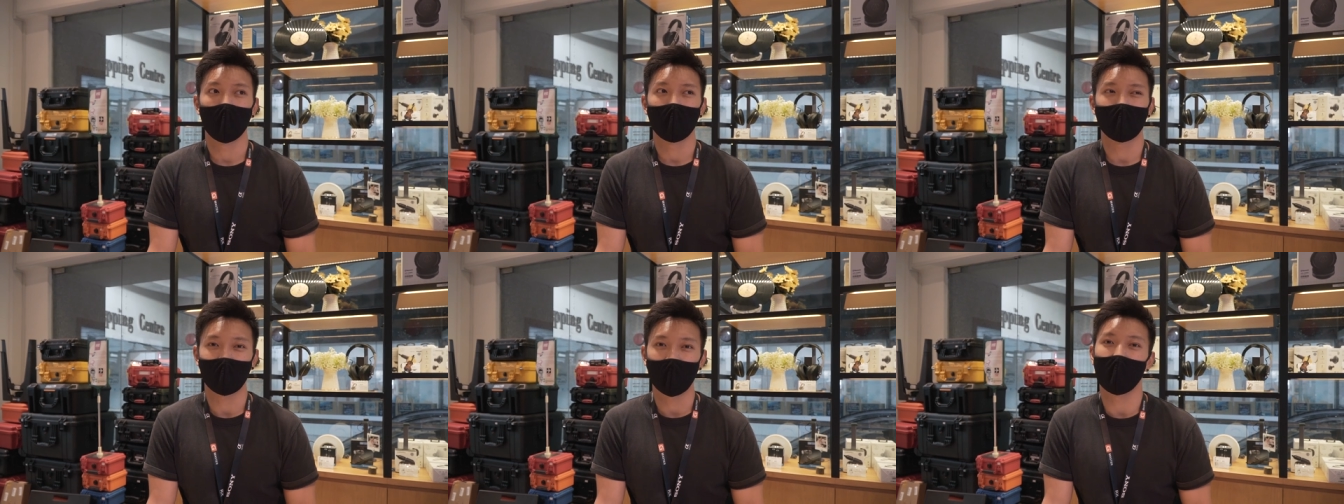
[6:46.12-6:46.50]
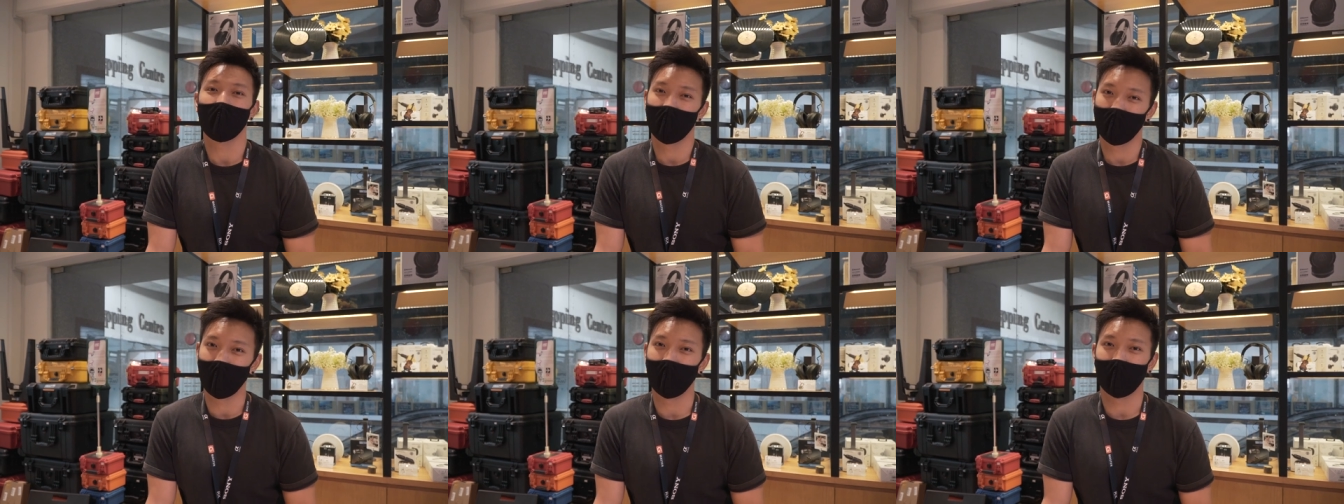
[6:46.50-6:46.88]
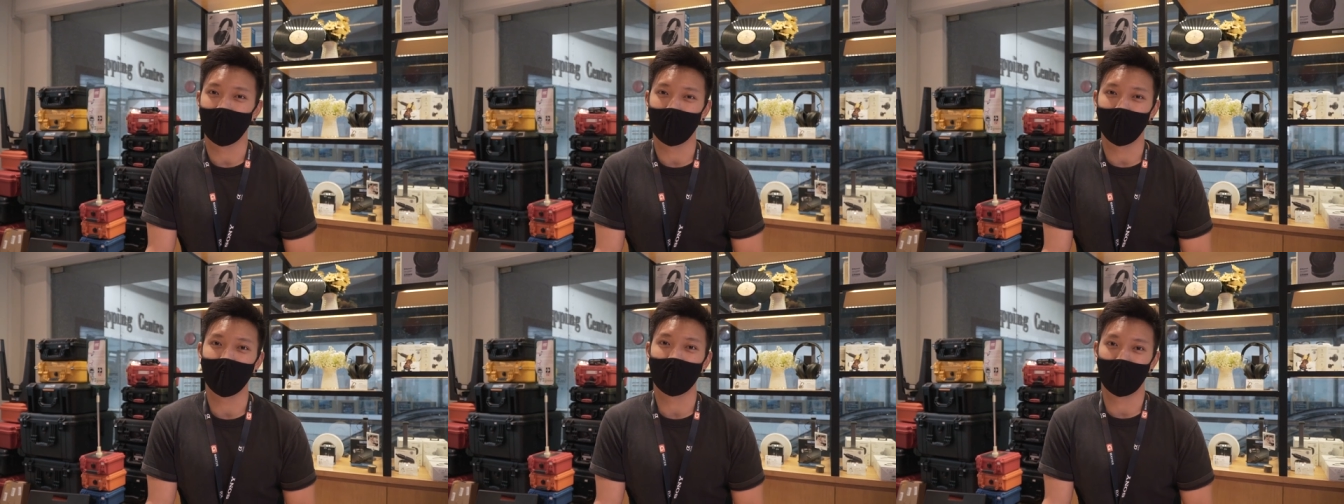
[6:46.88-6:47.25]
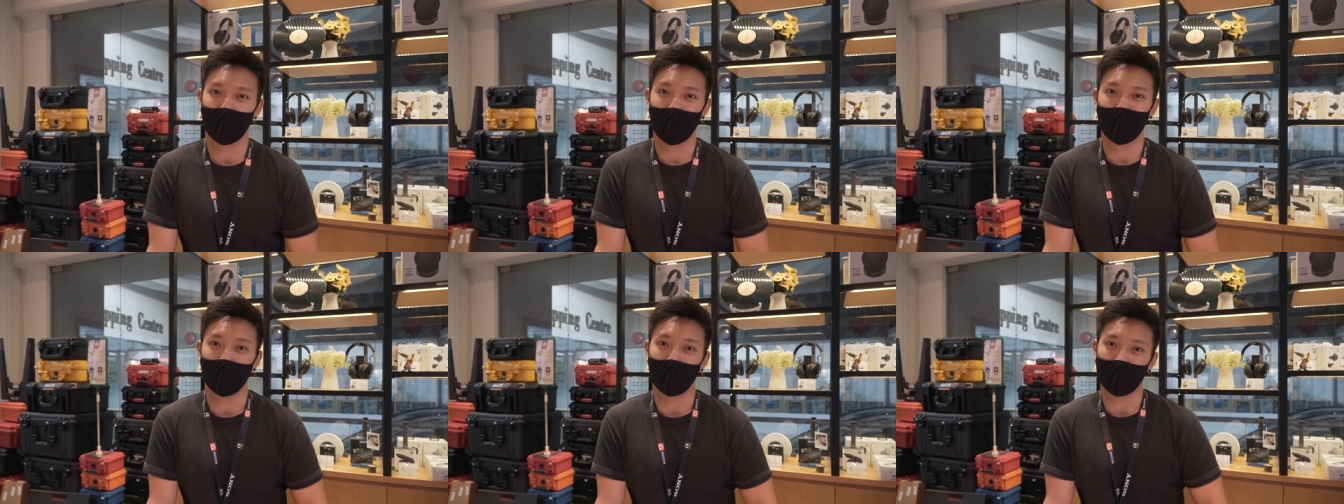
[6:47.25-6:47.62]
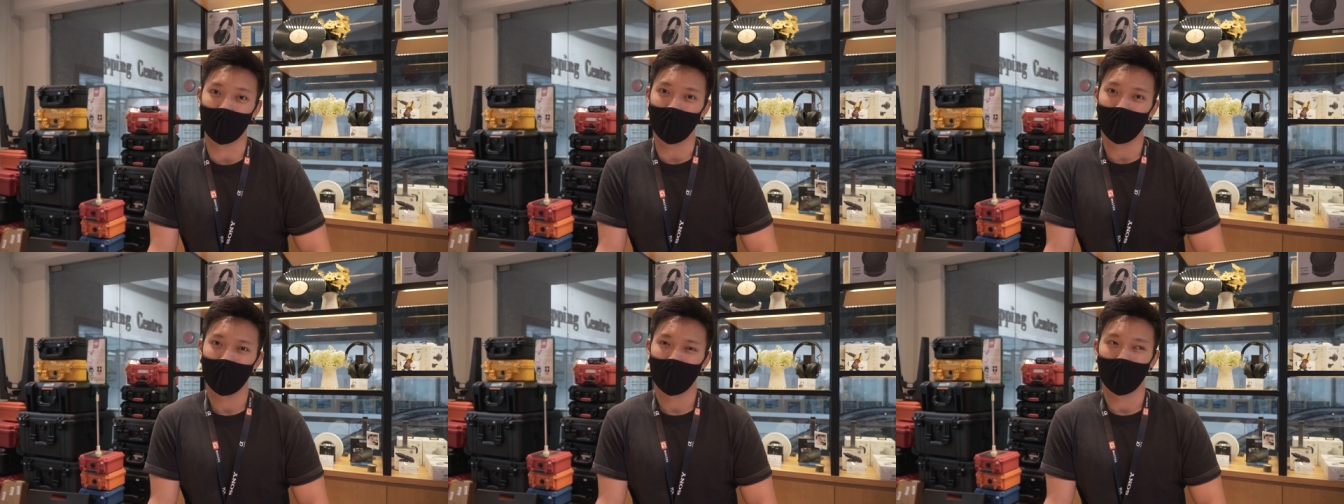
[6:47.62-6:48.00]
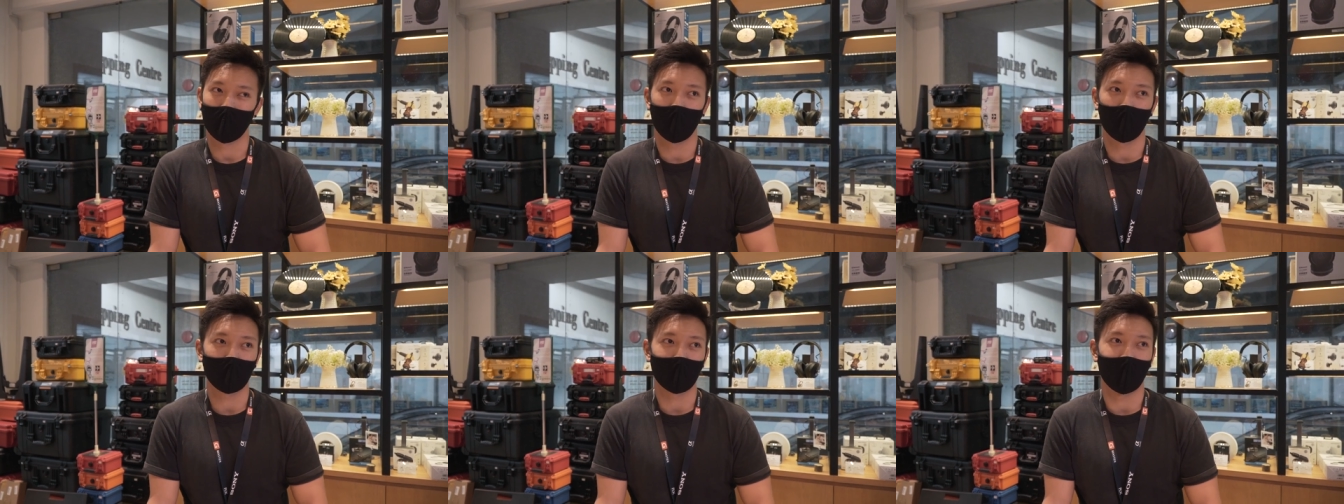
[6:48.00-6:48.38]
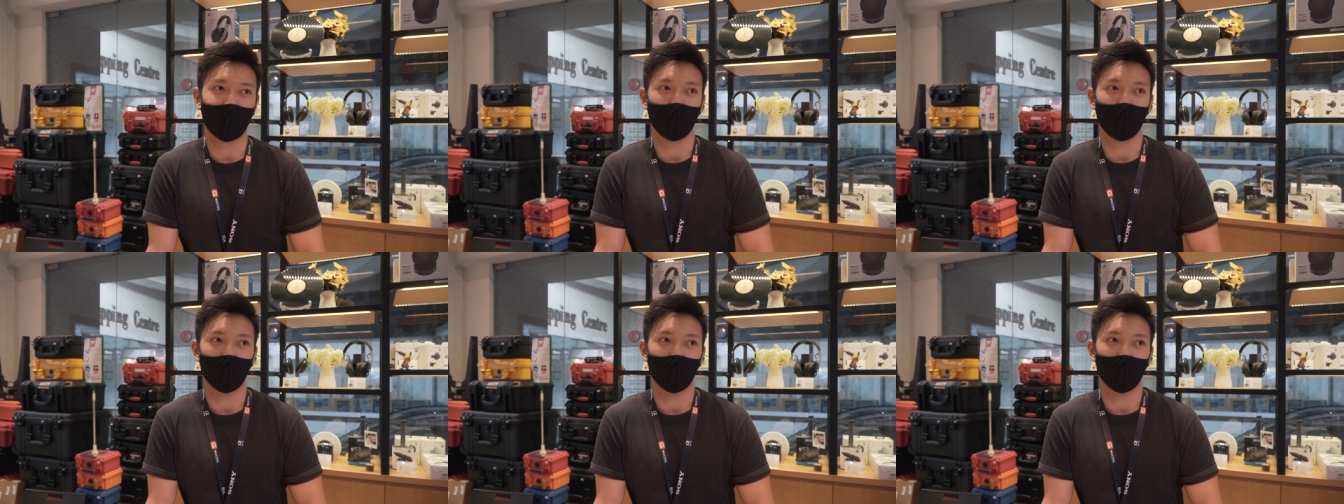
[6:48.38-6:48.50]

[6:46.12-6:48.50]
self-motivate lah. I think that's very important, because